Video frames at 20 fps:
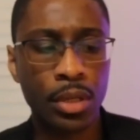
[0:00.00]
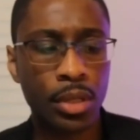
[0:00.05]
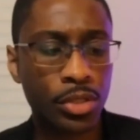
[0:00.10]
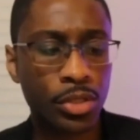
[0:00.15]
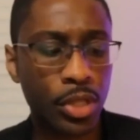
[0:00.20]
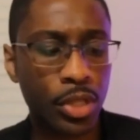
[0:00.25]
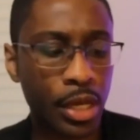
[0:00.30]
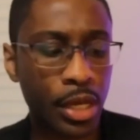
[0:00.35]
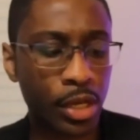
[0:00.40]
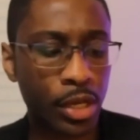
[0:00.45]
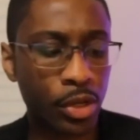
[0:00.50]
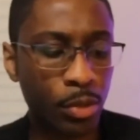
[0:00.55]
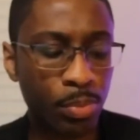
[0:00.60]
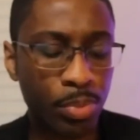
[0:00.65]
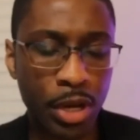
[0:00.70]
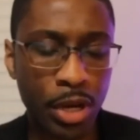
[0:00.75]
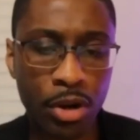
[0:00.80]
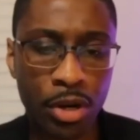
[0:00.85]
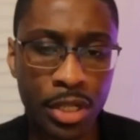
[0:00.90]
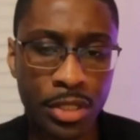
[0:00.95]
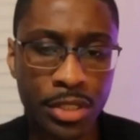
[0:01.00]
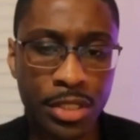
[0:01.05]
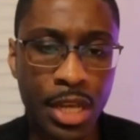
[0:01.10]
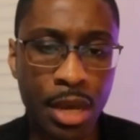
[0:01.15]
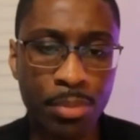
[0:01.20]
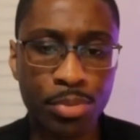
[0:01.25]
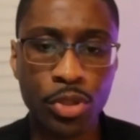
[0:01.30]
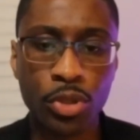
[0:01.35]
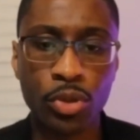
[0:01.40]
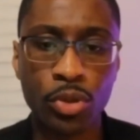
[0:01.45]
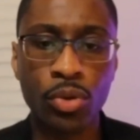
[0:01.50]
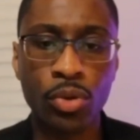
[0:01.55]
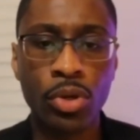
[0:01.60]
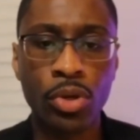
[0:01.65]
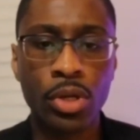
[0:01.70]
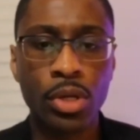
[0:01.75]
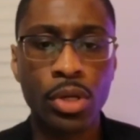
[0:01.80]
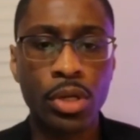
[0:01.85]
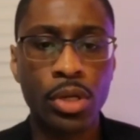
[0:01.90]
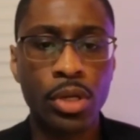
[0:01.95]
So that good parent in step two
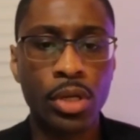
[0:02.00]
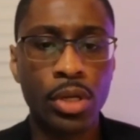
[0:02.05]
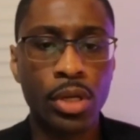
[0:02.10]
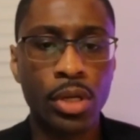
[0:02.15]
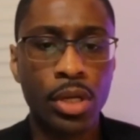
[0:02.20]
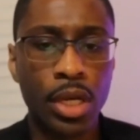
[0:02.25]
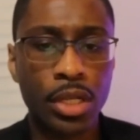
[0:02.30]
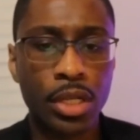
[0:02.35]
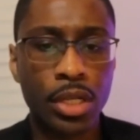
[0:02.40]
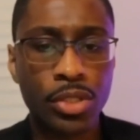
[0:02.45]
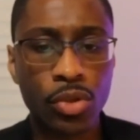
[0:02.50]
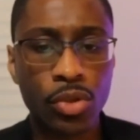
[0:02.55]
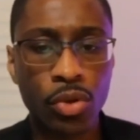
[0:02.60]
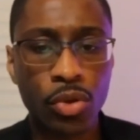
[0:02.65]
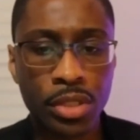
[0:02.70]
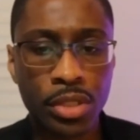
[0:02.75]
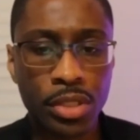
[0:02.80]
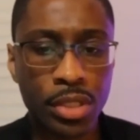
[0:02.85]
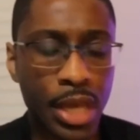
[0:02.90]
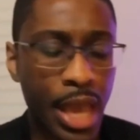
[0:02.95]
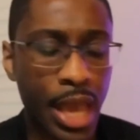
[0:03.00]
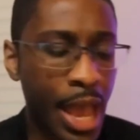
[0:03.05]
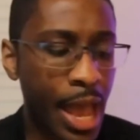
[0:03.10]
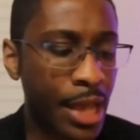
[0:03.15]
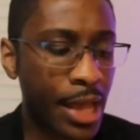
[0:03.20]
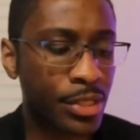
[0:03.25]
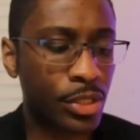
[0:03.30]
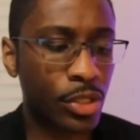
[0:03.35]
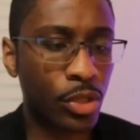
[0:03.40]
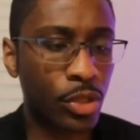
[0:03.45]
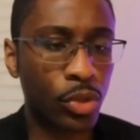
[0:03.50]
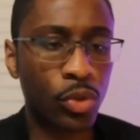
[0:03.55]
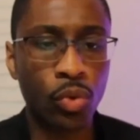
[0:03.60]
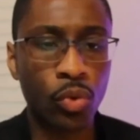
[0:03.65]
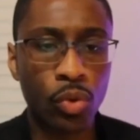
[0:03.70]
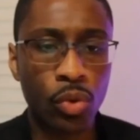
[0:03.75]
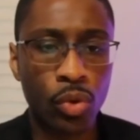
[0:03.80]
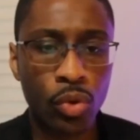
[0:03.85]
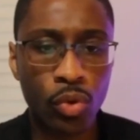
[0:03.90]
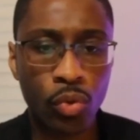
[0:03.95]
is going to ask
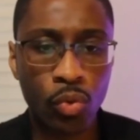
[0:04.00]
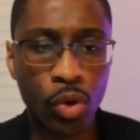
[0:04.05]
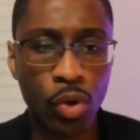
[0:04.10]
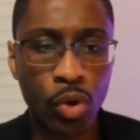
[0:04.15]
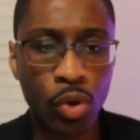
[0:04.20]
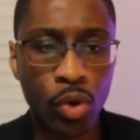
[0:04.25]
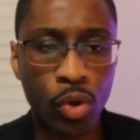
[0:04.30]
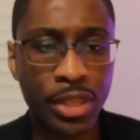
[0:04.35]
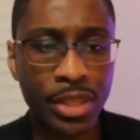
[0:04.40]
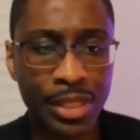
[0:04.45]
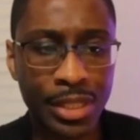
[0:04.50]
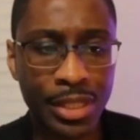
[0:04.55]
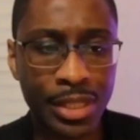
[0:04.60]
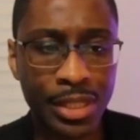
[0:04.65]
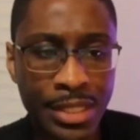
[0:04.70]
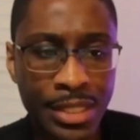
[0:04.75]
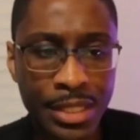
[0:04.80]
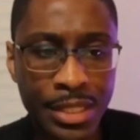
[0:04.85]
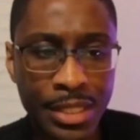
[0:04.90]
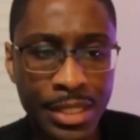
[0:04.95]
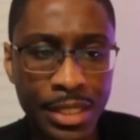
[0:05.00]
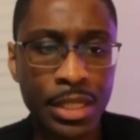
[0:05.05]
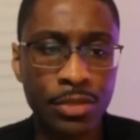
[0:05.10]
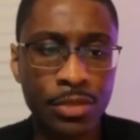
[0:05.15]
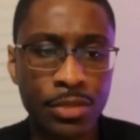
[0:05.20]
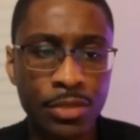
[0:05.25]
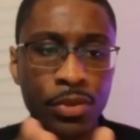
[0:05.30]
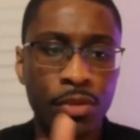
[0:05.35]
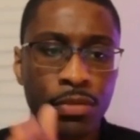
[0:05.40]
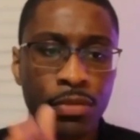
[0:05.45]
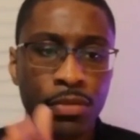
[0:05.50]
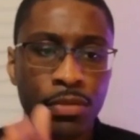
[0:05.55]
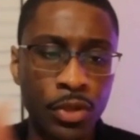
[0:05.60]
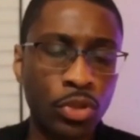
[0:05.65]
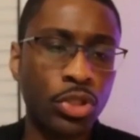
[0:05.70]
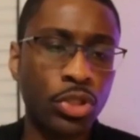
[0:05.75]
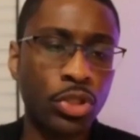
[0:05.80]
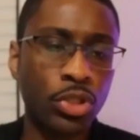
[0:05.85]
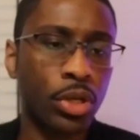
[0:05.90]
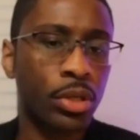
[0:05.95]
you what the lesson is for the
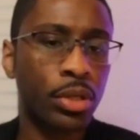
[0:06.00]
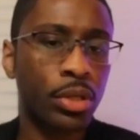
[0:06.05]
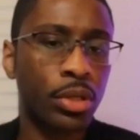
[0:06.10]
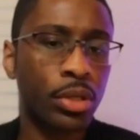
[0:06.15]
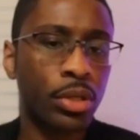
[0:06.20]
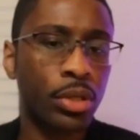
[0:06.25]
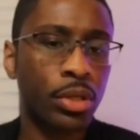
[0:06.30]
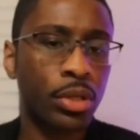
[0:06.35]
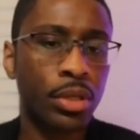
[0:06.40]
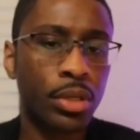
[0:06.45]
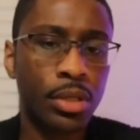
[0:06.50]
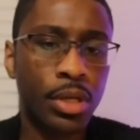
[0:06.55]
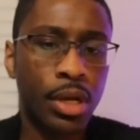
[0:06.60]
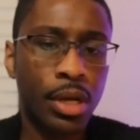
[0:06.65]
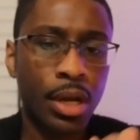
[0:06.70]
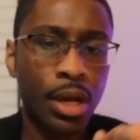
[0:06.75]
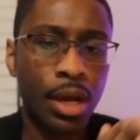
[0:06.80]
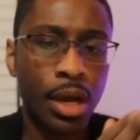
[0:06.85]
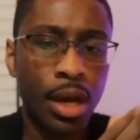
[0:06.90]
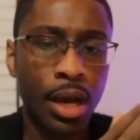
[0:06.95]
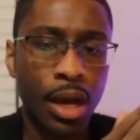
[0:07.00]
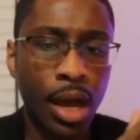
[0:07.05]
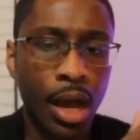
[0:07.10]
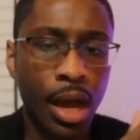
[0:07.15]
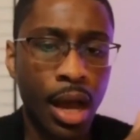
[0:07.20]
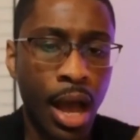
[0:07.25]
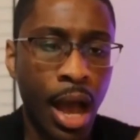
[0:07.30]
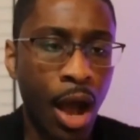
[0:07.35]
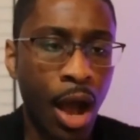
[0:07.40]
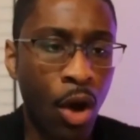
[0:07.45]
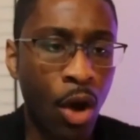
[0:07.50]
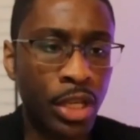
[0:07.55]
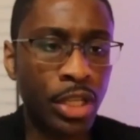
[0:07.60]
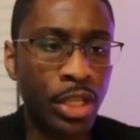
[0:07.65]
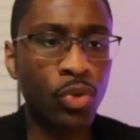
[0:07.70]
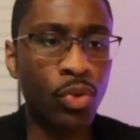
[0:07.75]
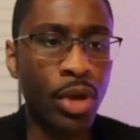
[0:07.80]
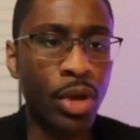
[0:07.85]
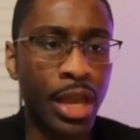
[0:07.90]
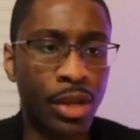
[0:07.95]
future. How
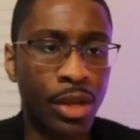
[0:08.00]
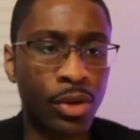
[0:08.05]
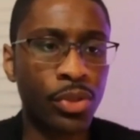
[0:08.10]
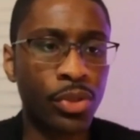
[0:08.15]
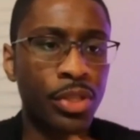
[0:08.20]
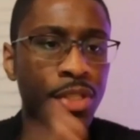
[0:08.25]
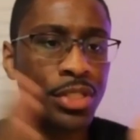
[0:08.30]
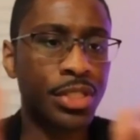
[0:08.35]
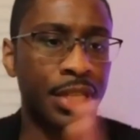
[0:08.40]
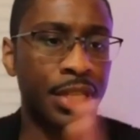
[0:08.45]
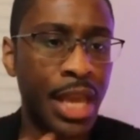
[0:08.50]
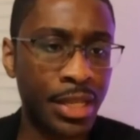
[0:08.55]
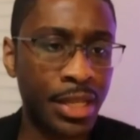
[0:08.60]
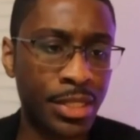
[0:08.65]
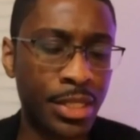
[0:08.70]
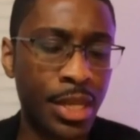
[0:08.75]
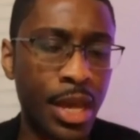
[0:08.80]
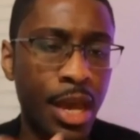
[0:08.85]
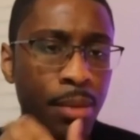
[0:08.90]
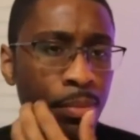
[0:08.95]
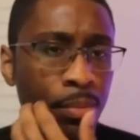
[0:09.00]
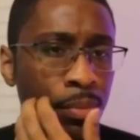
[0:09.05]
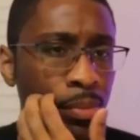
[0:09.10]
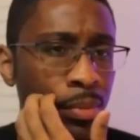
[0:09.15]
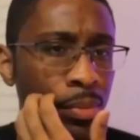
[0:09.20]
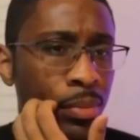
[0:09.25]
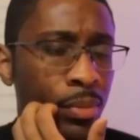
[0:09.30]
can you handle this next time?